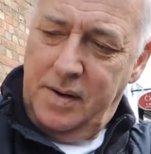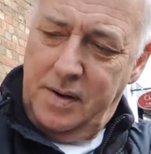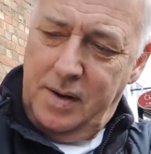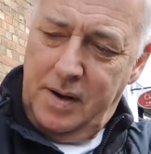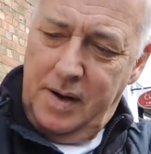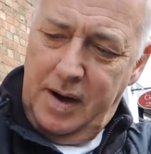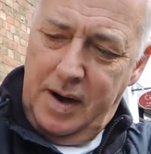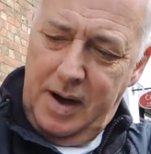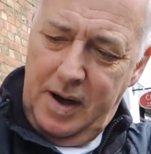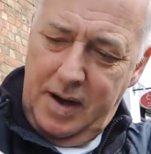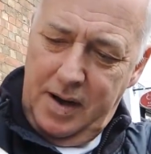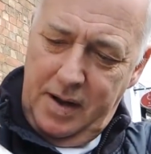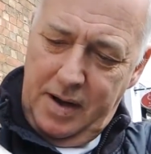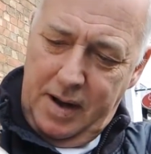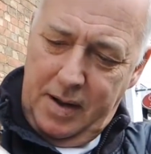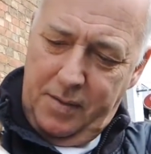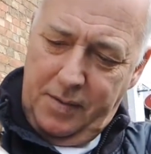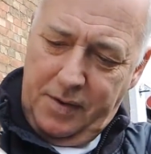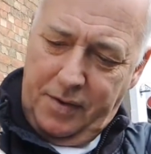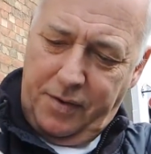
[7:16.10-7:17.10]
And then
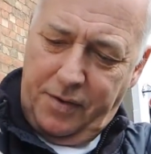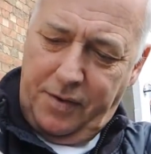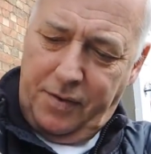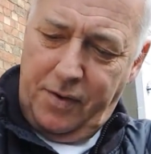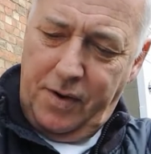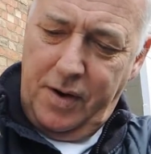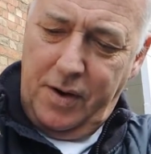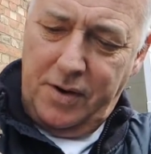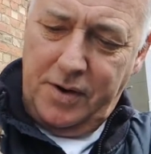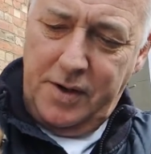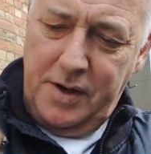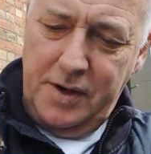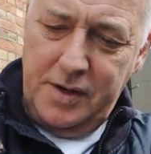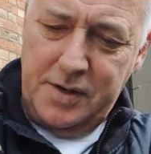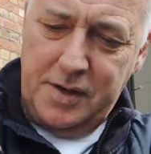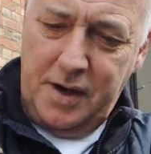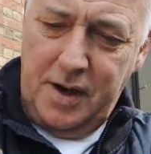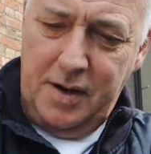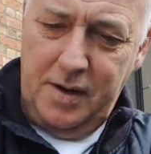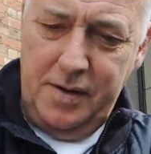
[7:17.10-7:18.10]
that was 3 odd
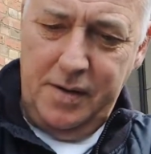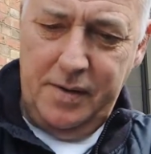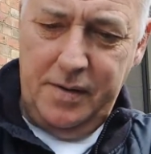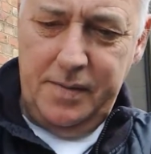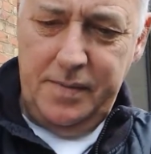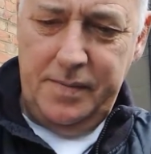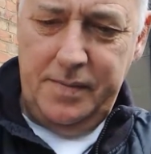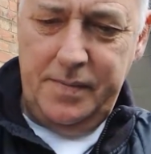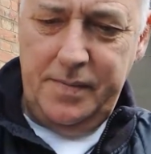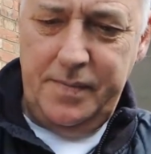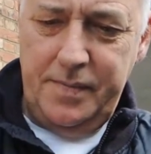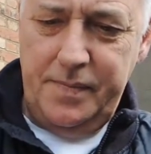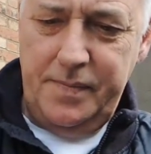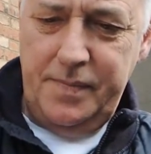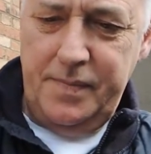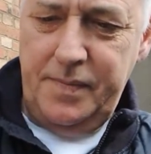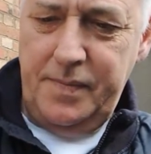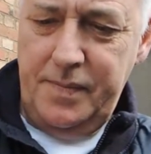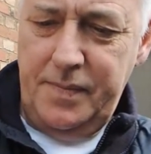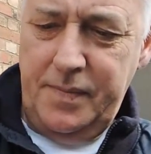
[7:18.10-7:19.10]
years ago.
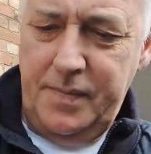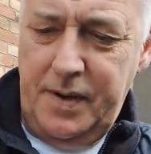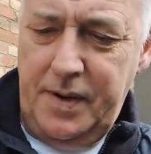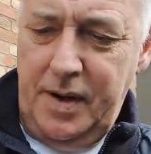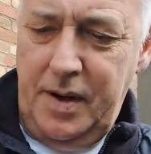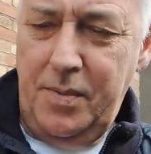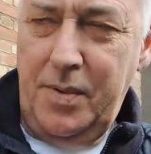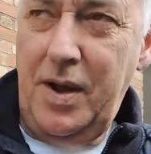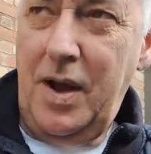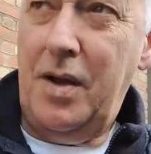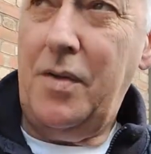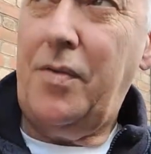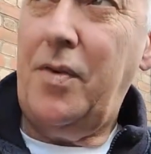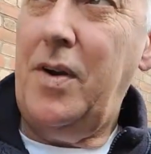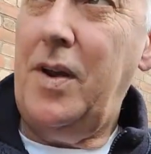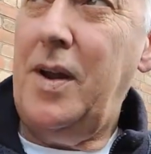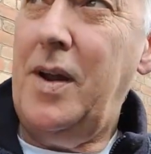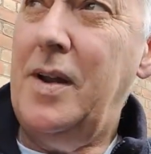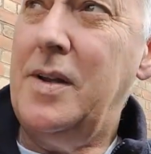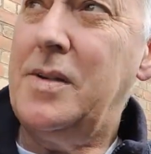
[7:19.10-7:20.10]
And here we are
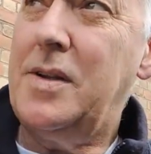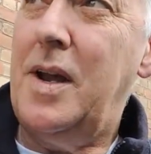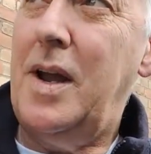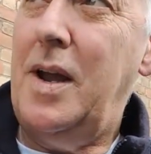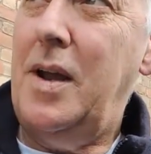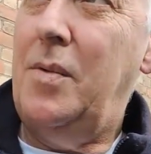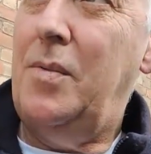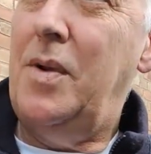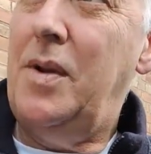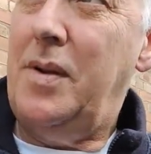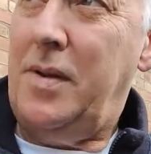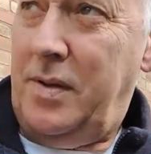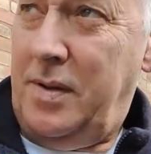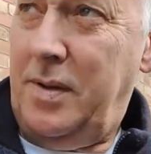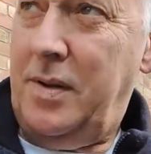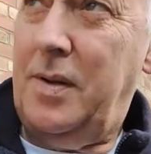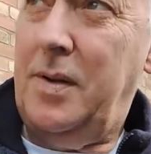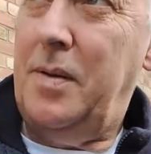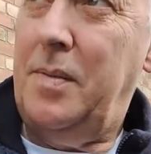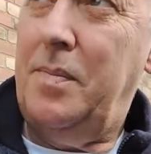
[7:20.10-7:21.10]
3 years later with
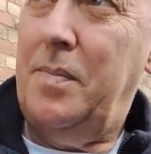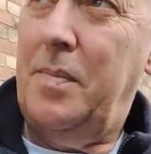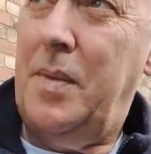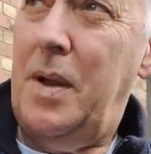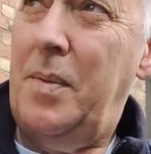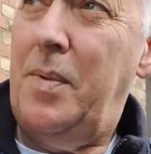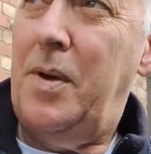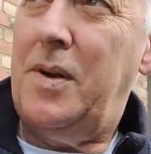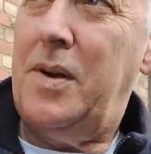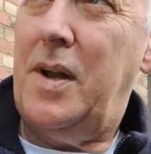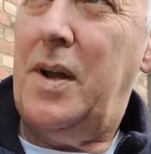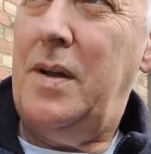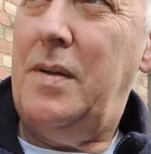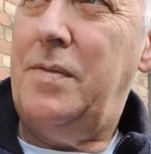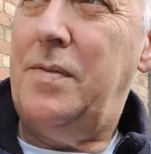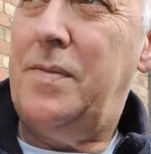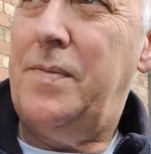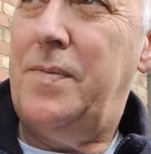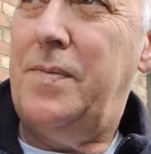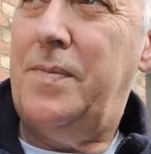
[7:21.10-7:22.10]
the Made by
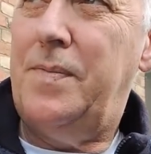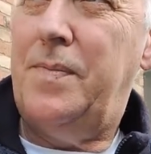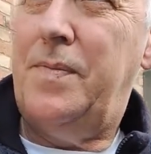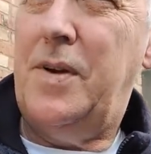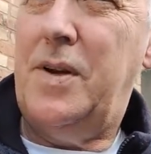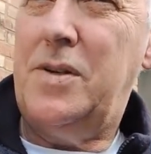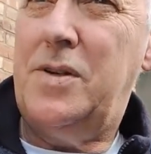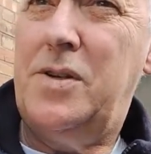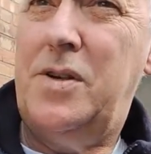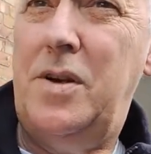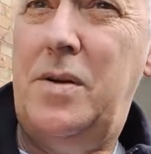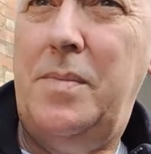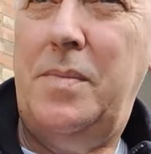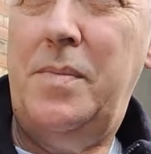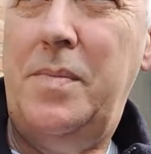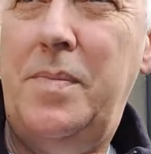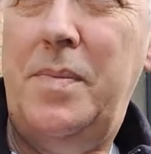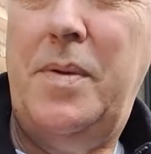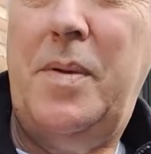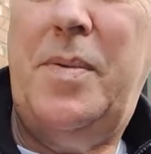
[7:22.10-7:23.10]
Dave's first shop
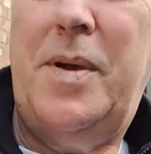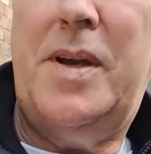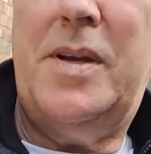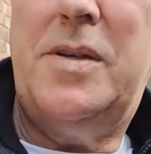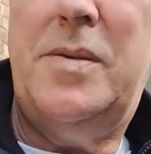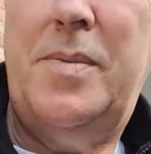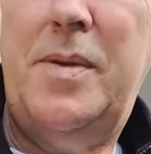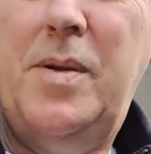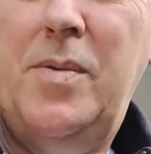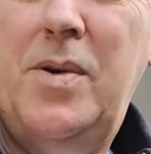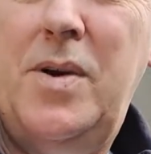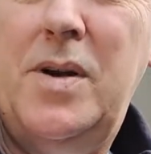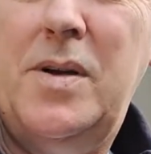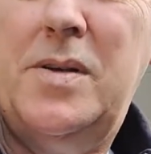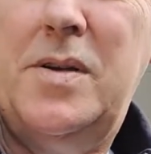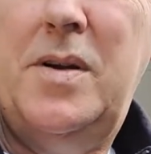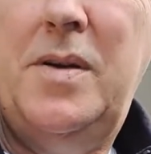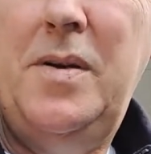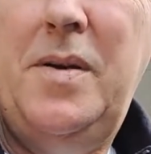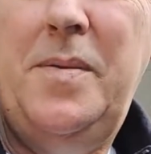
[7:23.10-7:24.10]
about to be
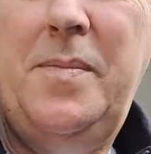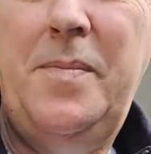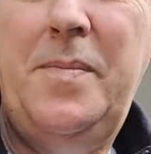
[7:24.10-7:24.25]
worked on.